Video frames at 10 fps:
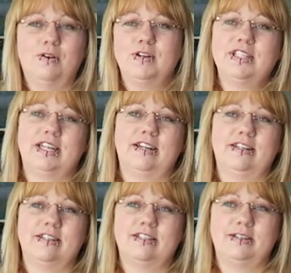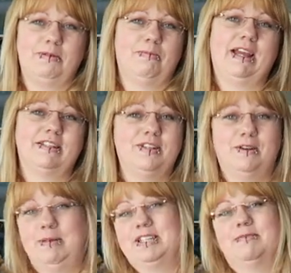order to be made to
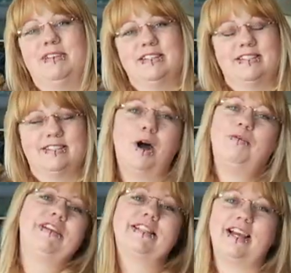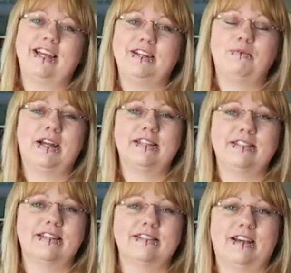your measurements. Obviously I need one
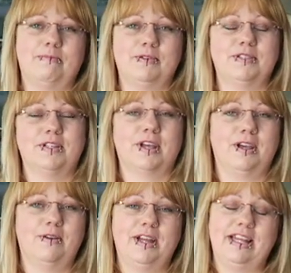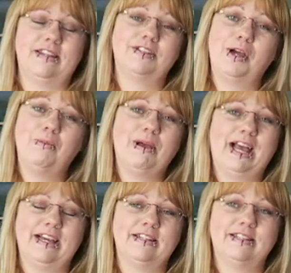as an example to go in the shop,
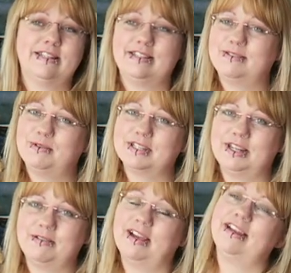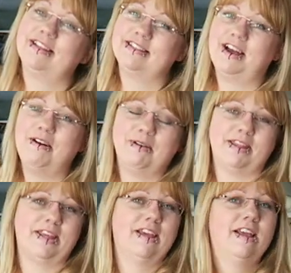and this is what I'm going to start
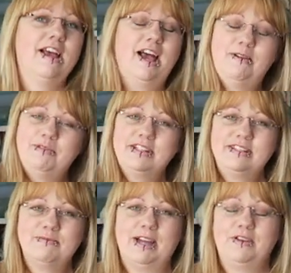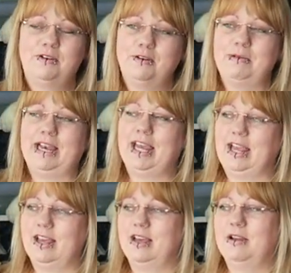with. This is where
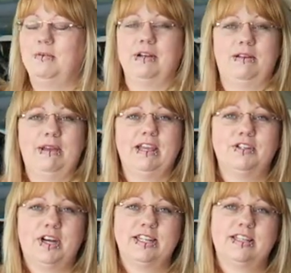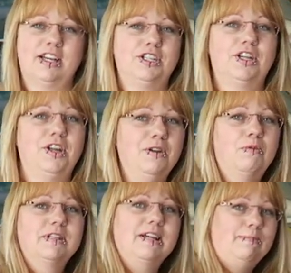normally when I make a dress I show you
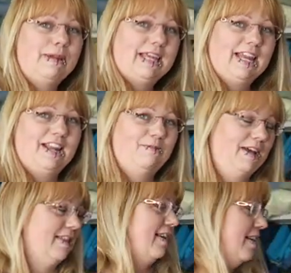what I'm beginning with.